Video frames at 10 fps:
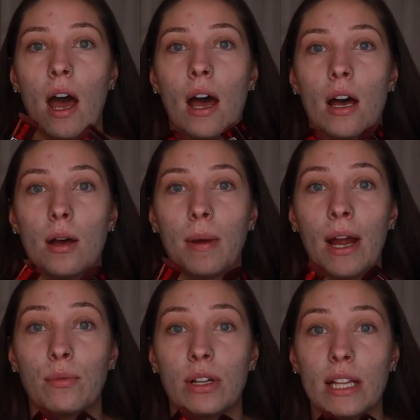Um,
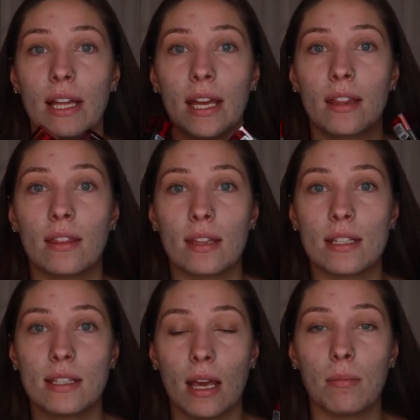I really like the
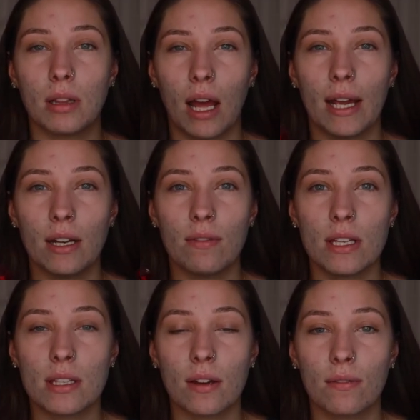same line of
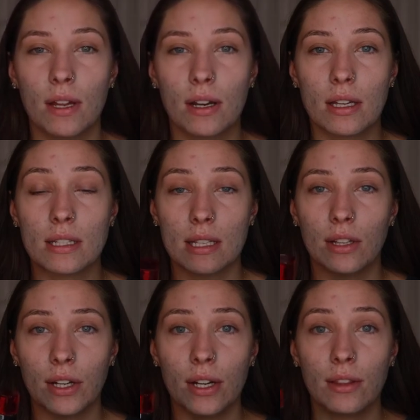this, of their
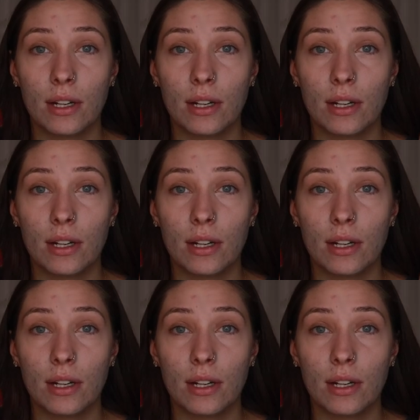concealer.